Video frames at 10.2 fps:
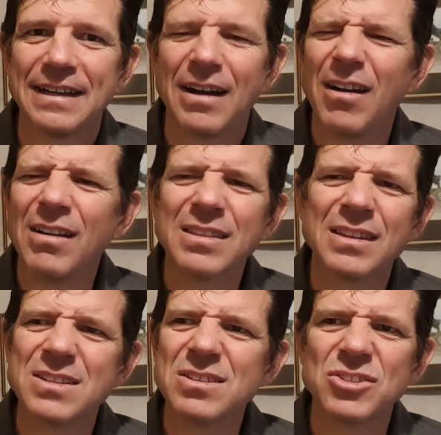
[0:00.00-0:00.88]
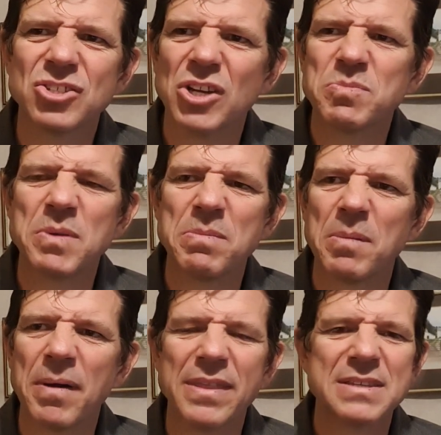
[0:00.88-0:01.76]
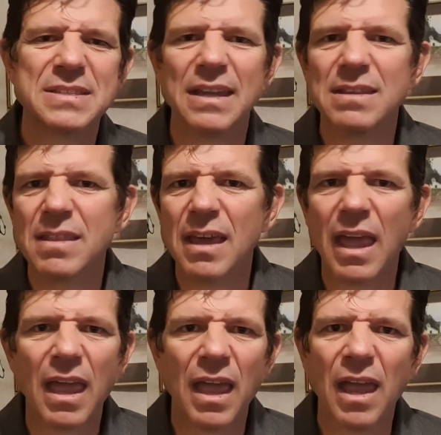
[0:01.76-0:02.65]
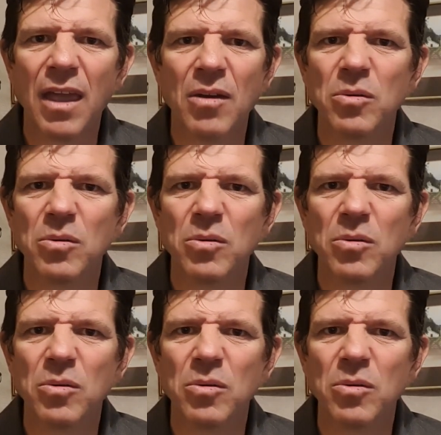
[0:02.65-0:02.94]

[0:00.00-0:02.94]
A heart that does not judge people by the state of the hair